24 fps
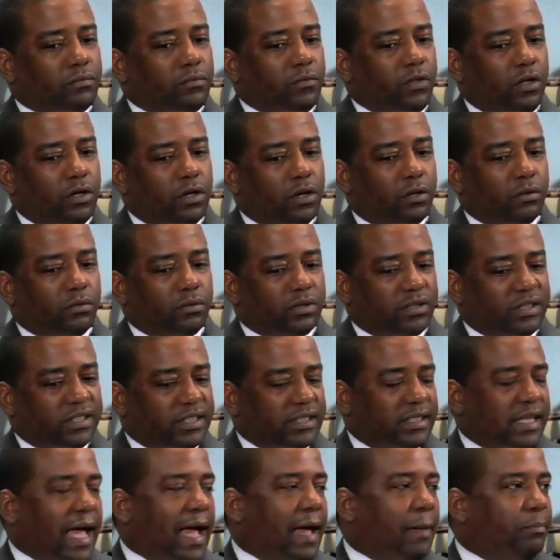you know,
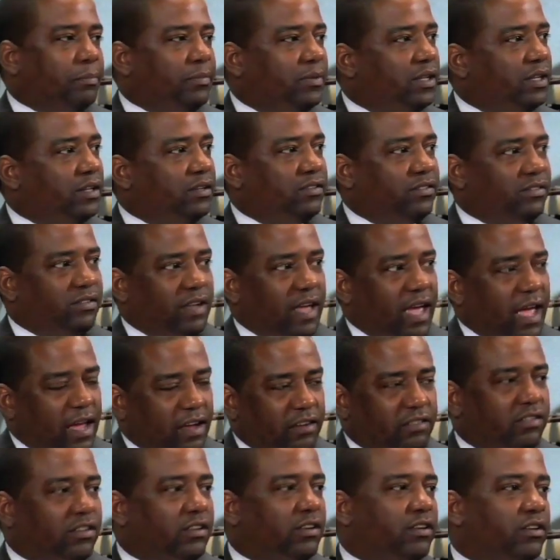stop this
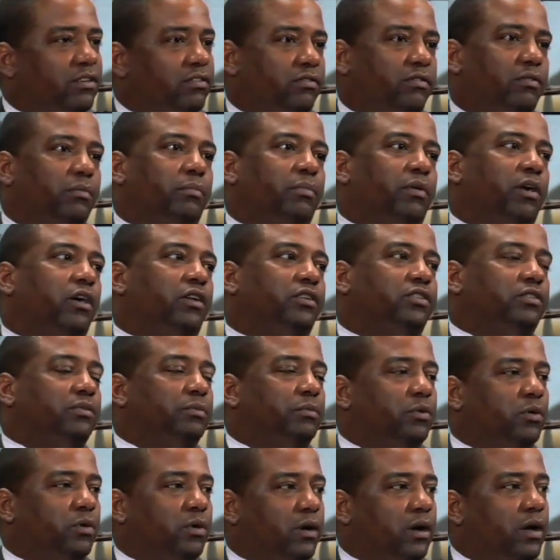exodus from
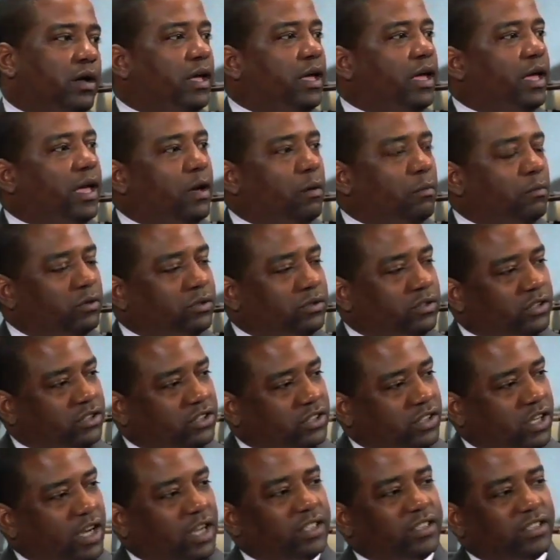Baltimore, and we'll
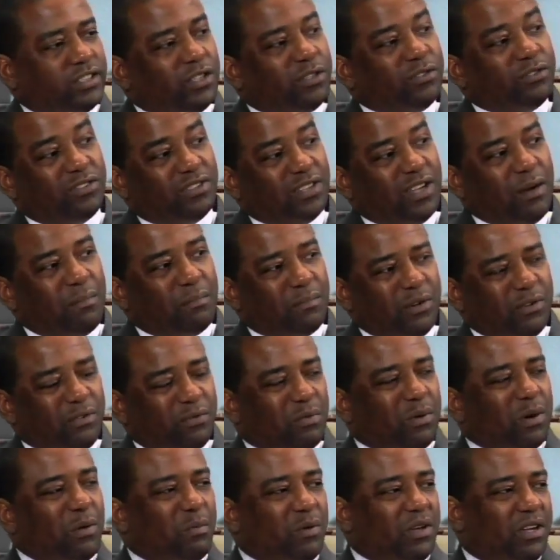discuss those numbers
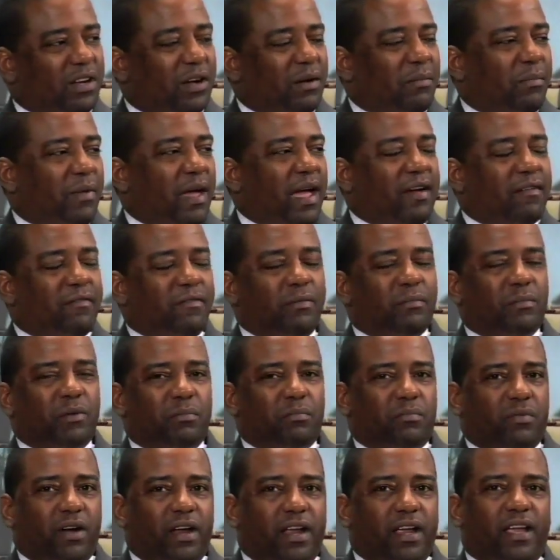when we come back from the
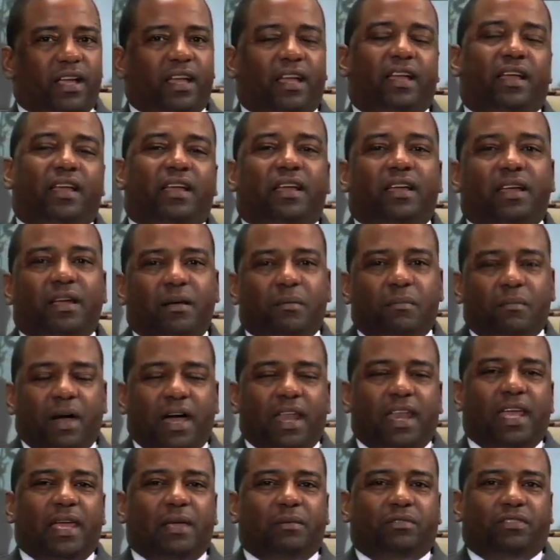break. My
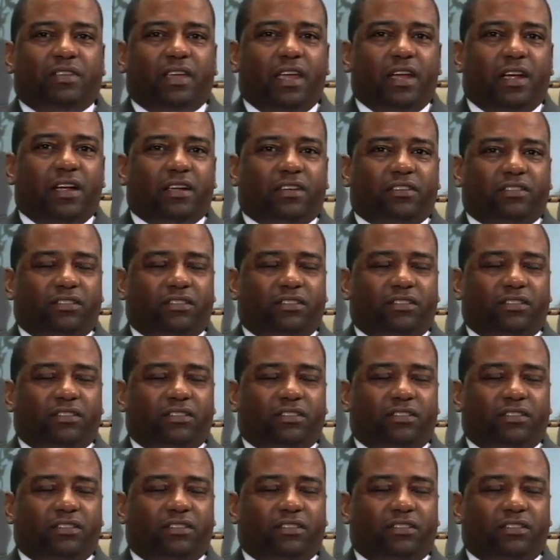name's Eric